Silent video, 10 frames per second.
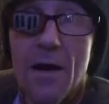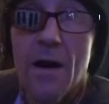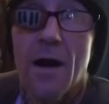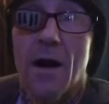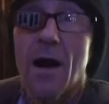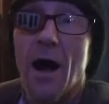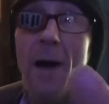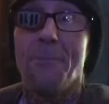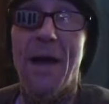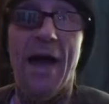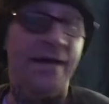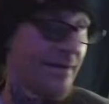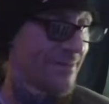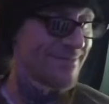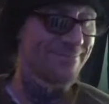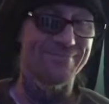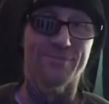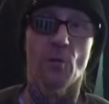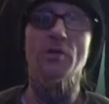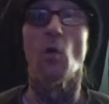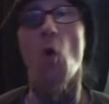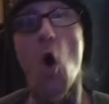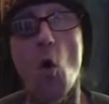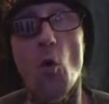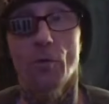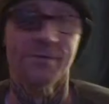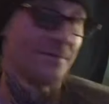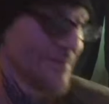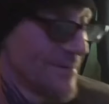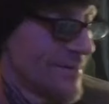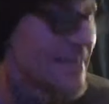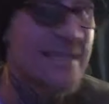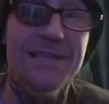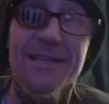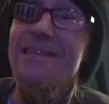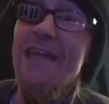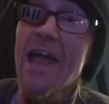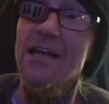tonight. I'm back. I mean, With the woo. Can't